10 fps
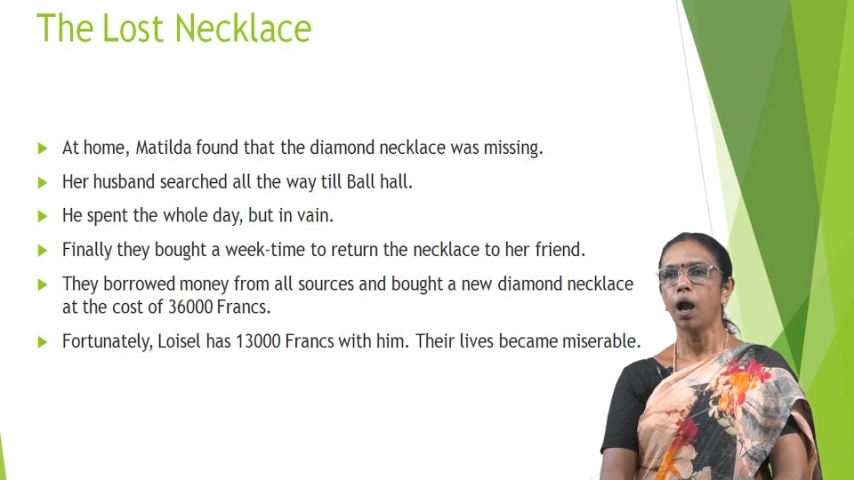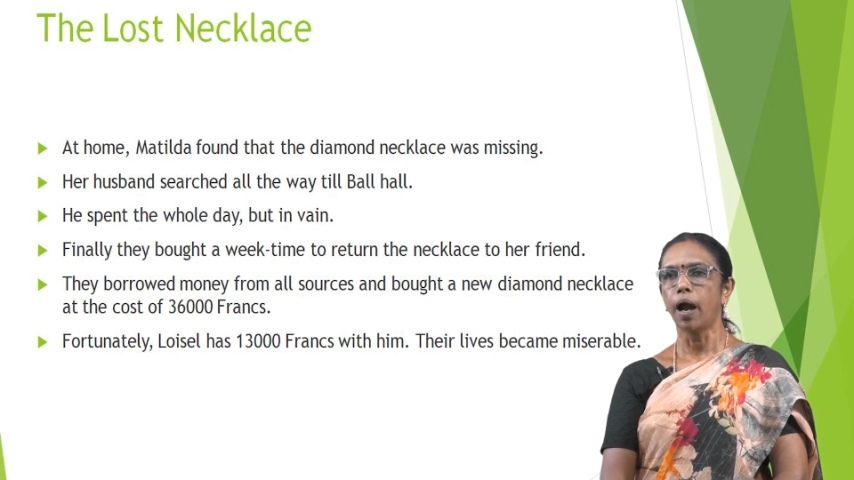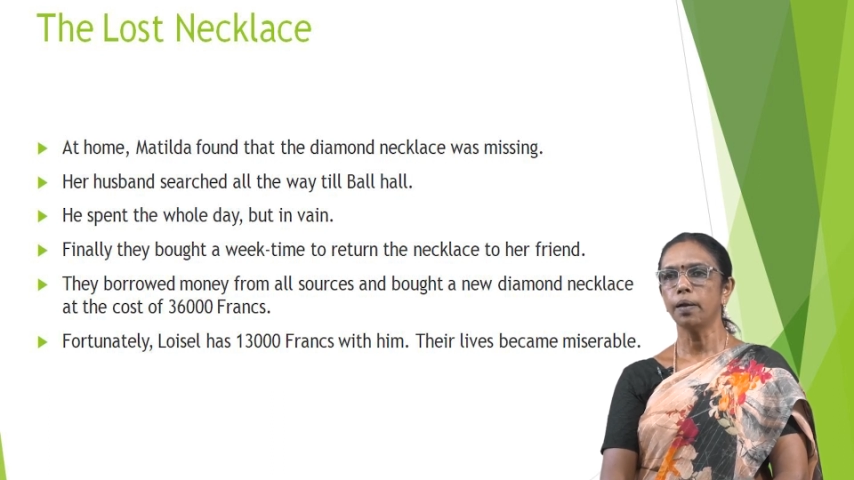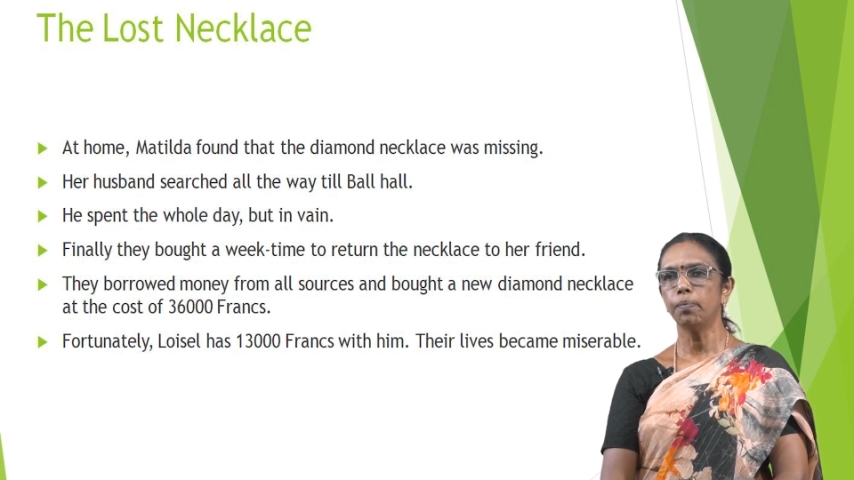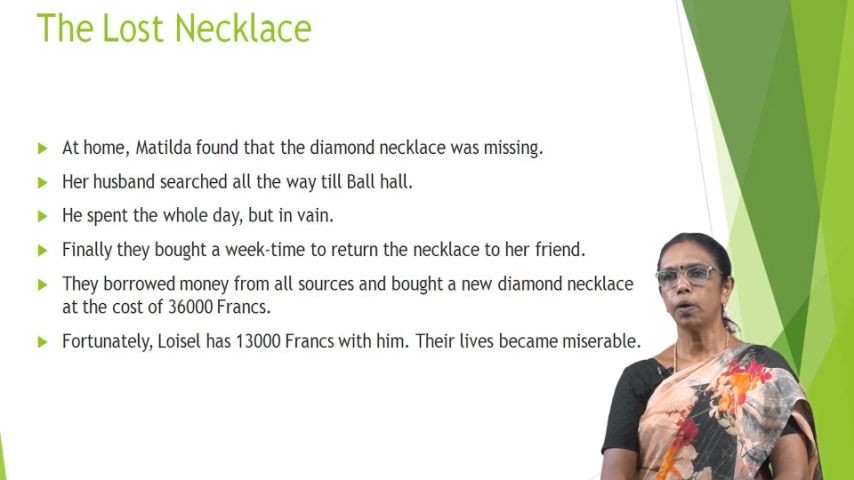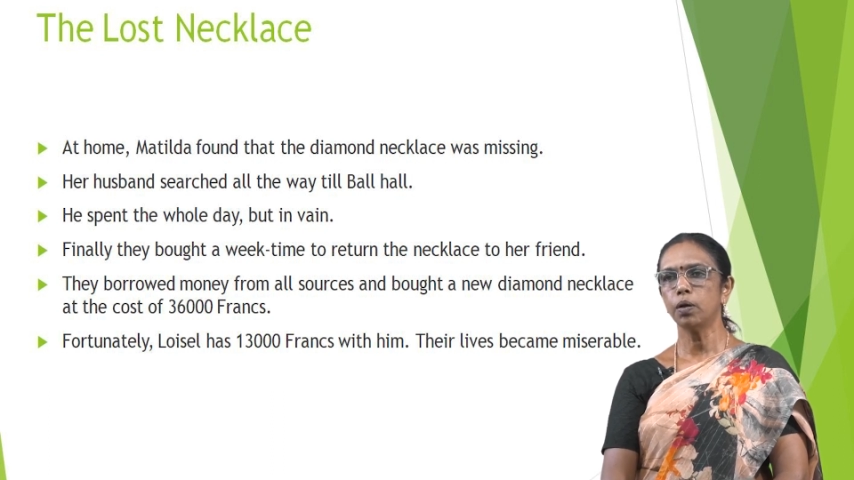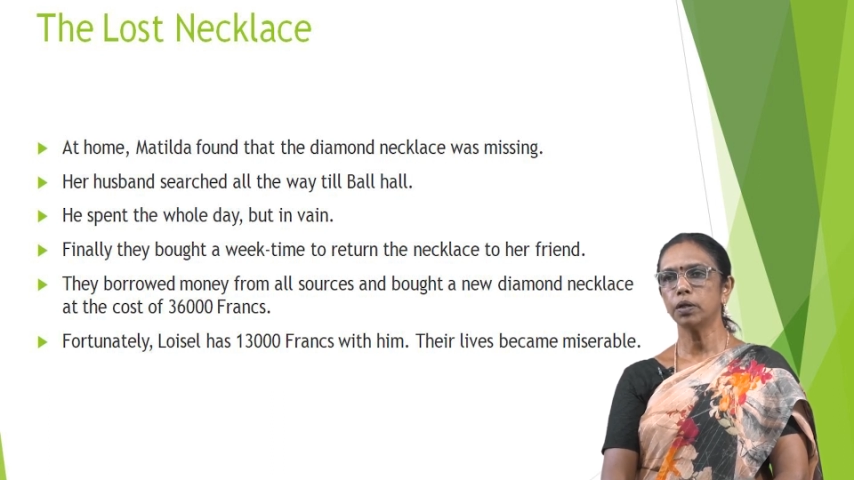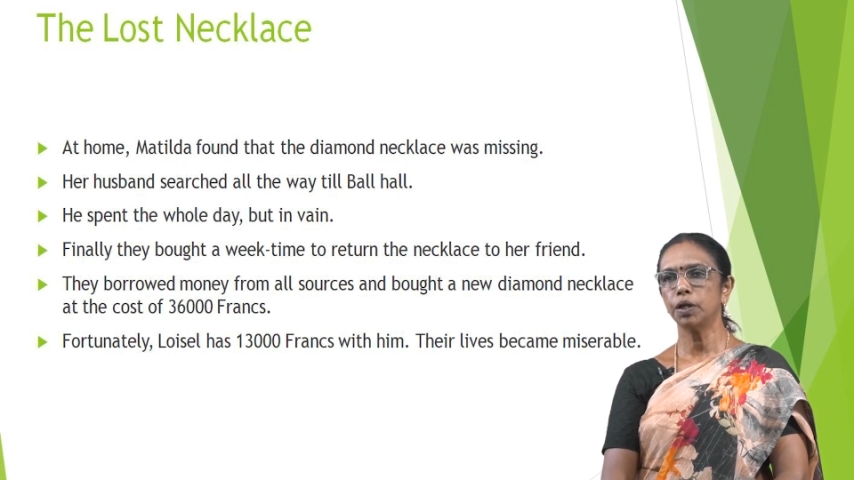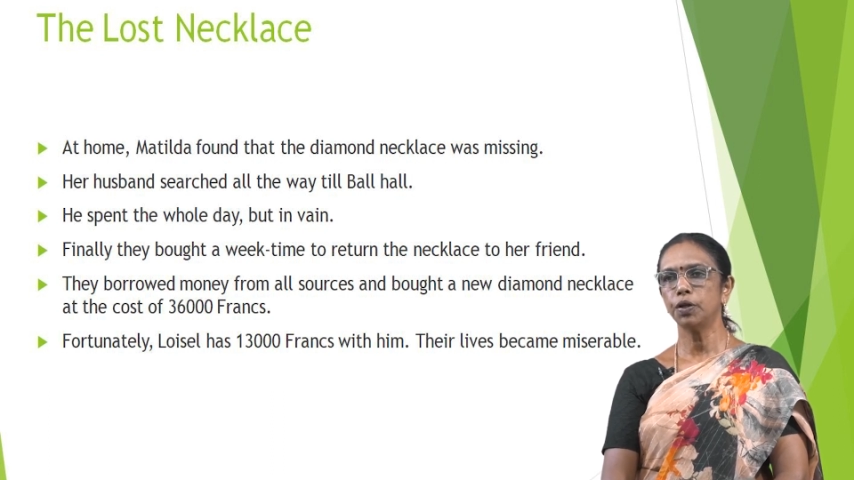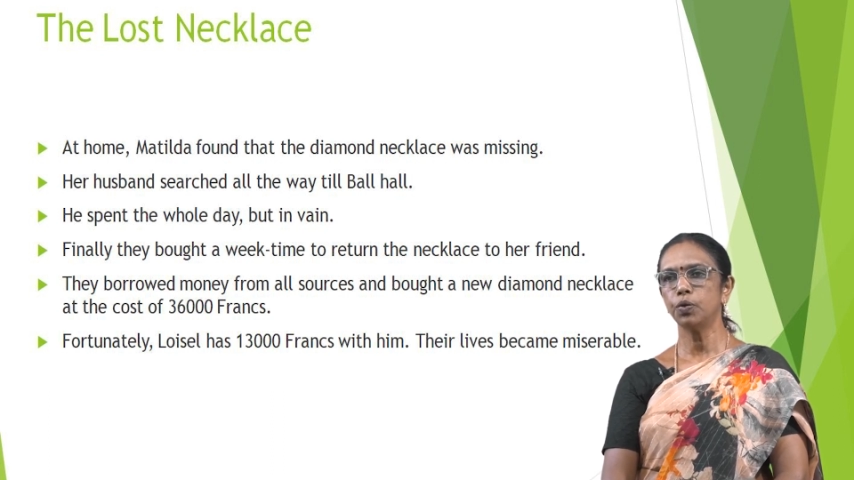and
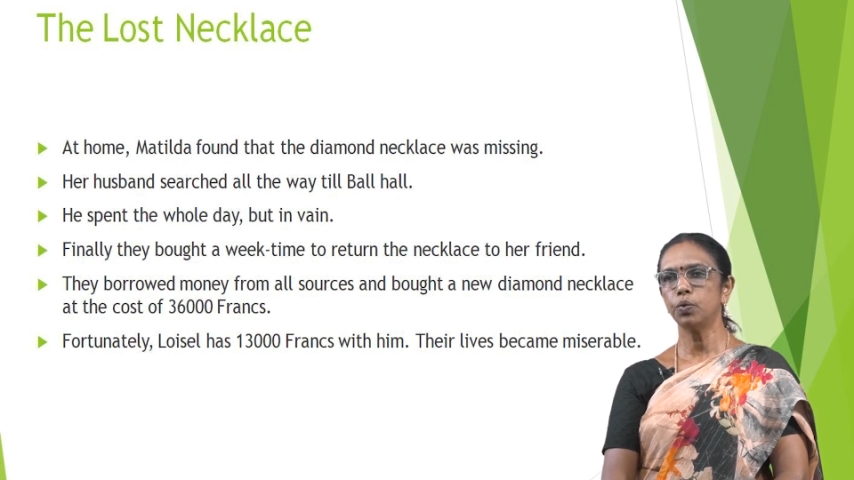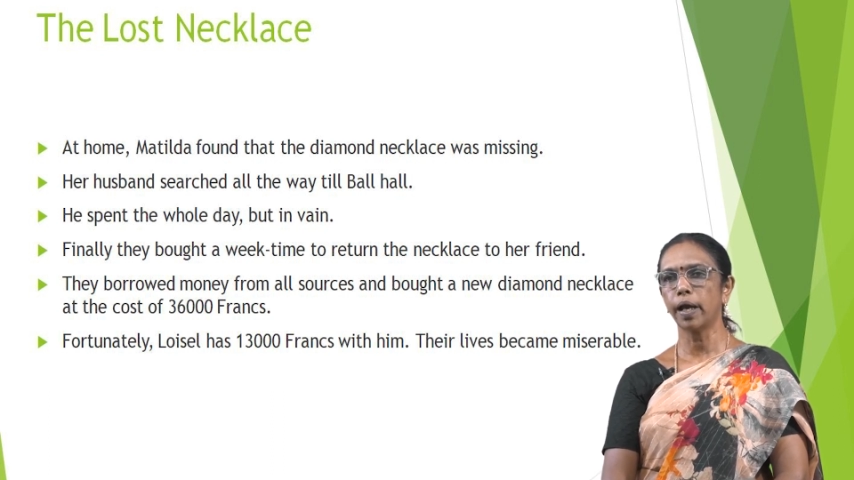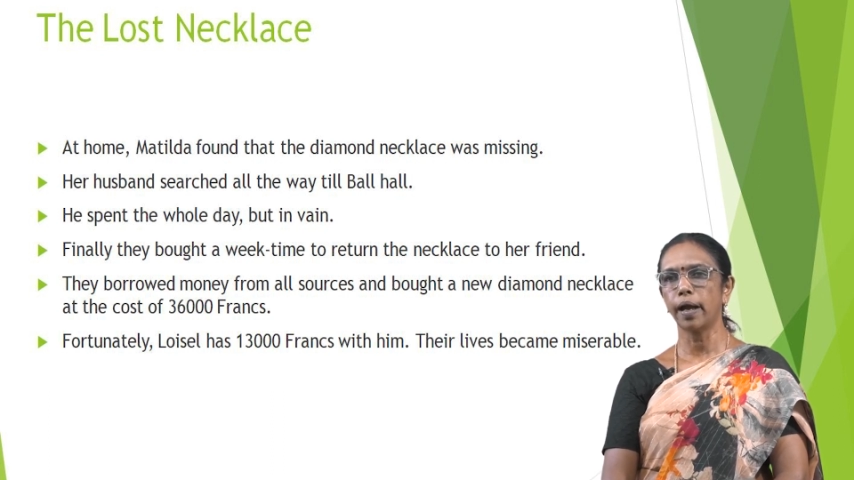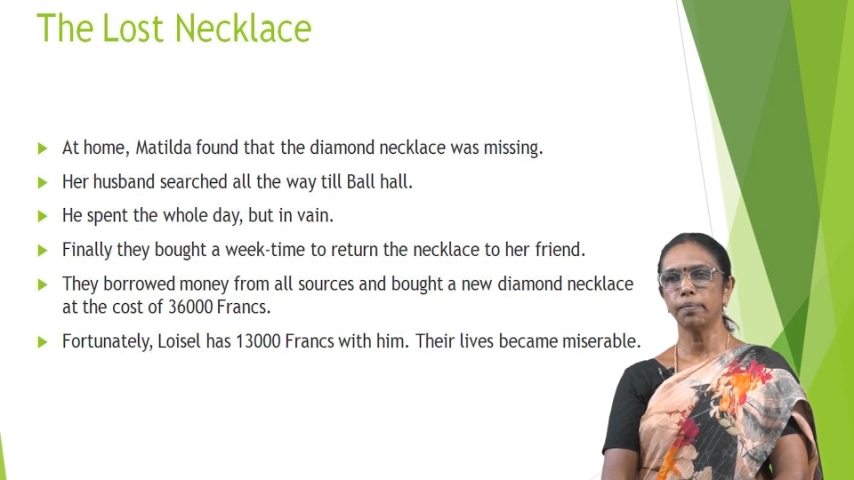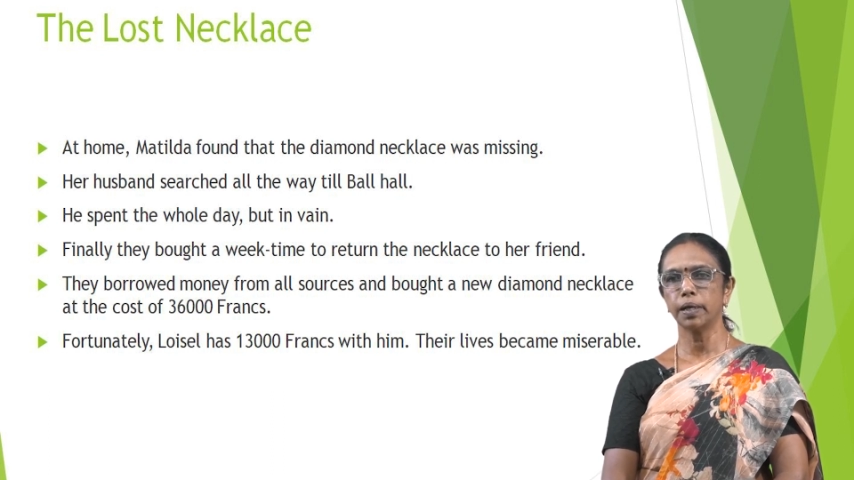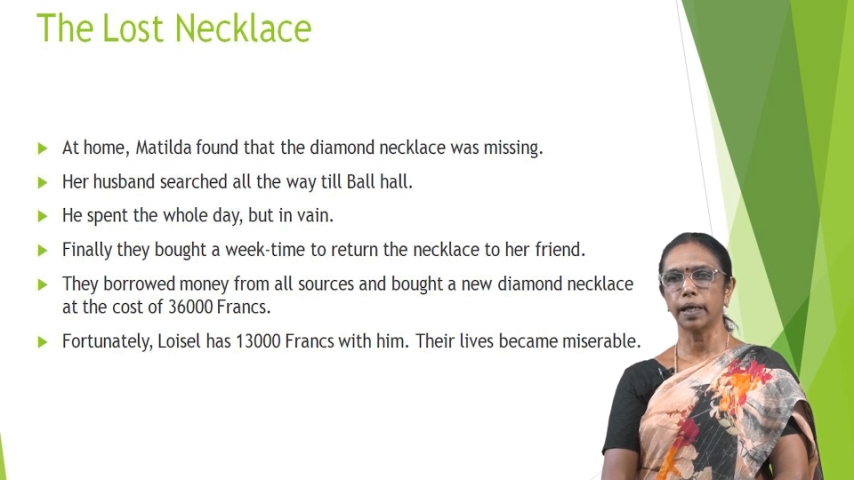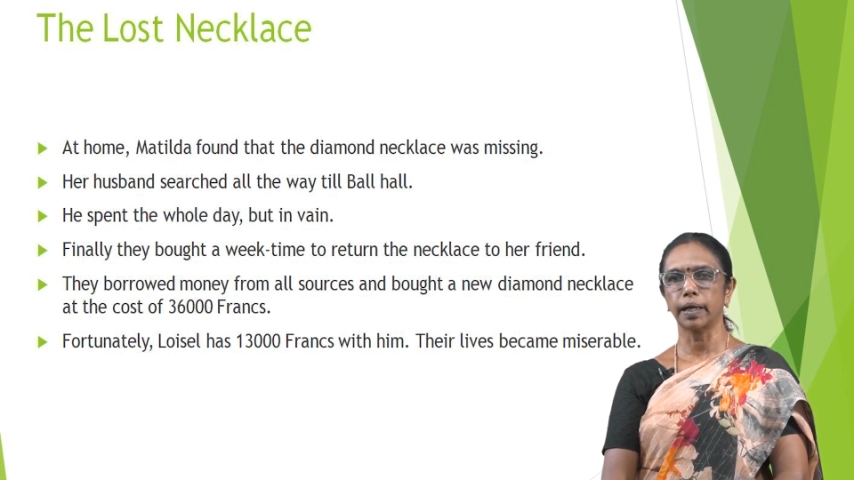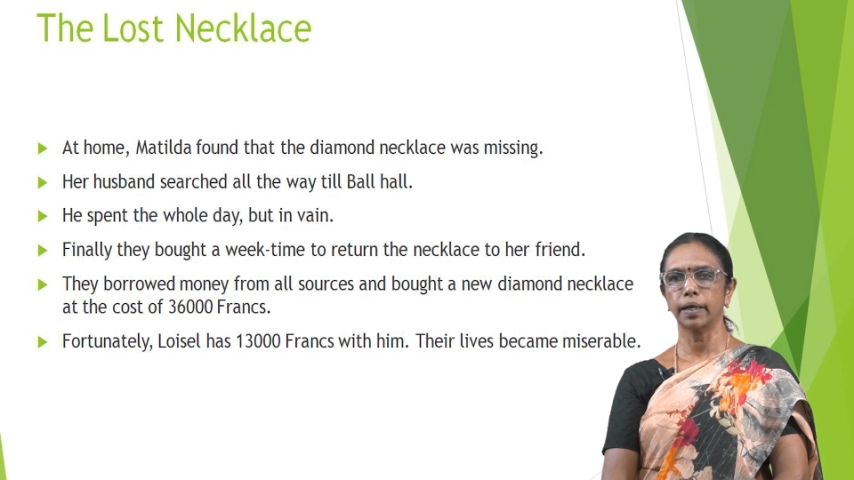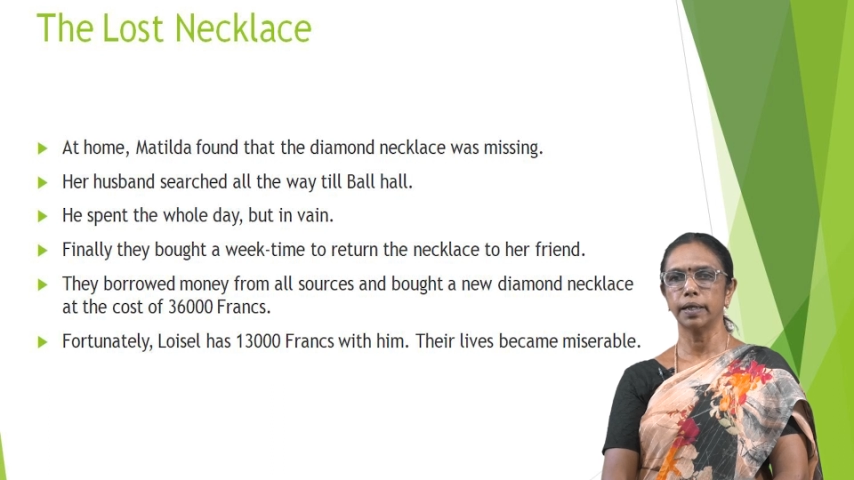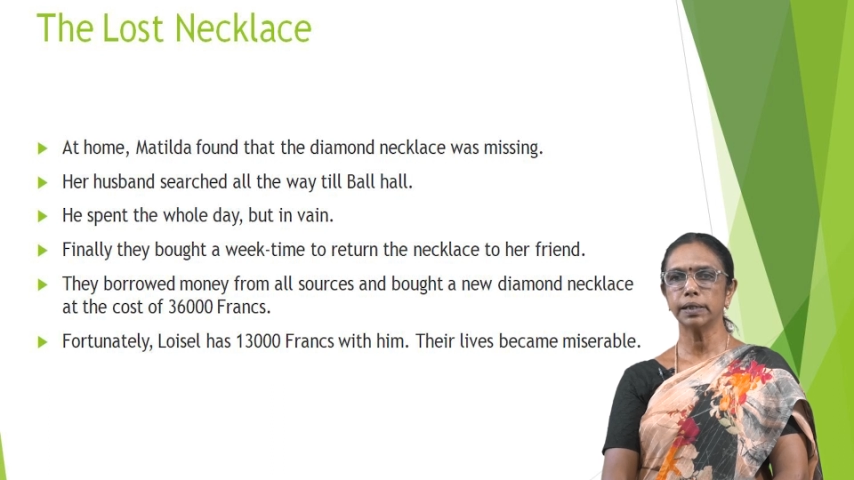bought a new diamond
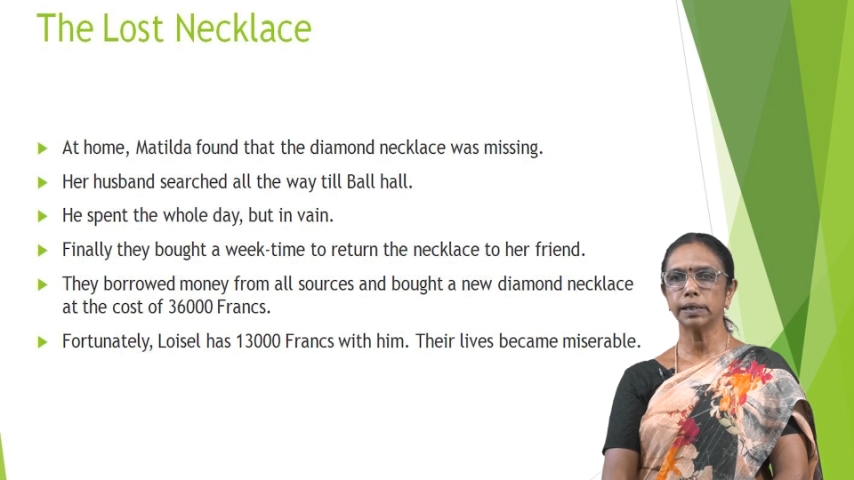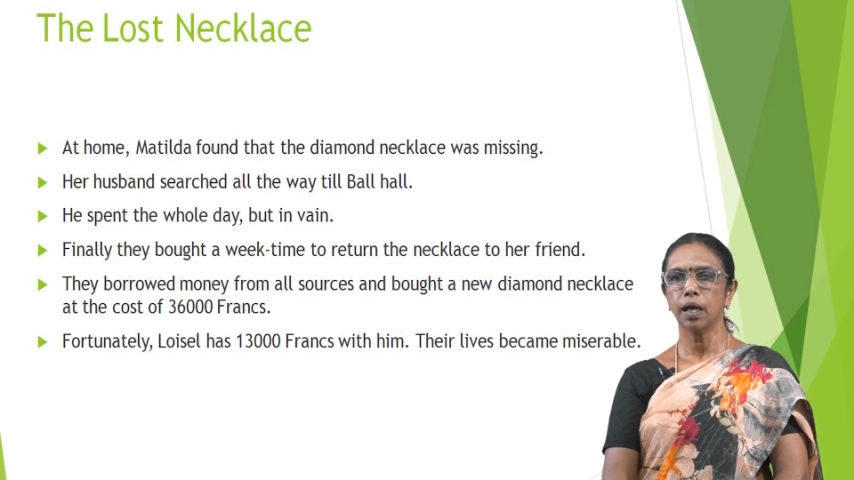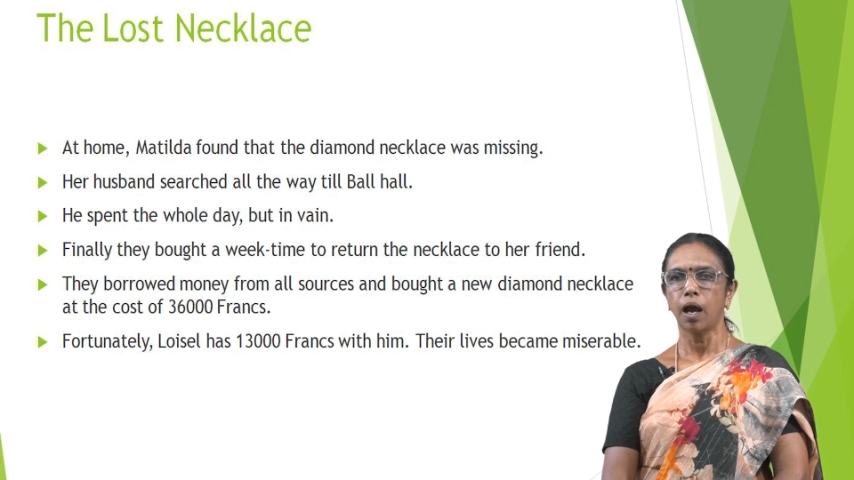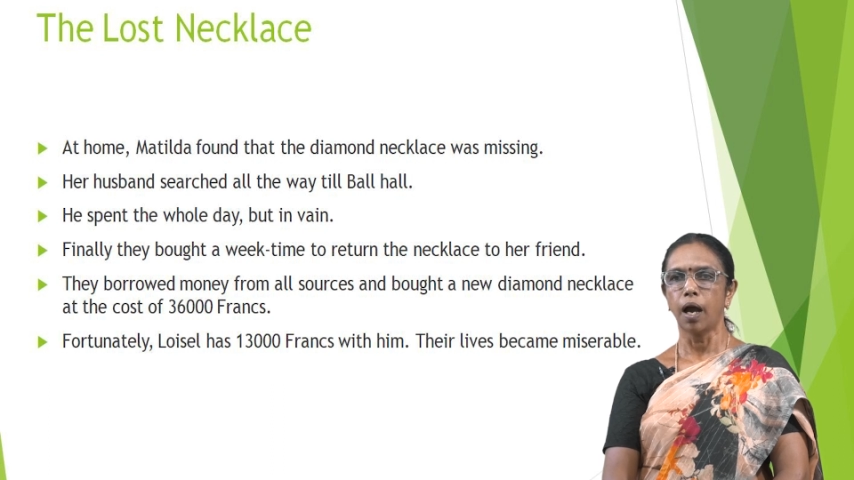necklace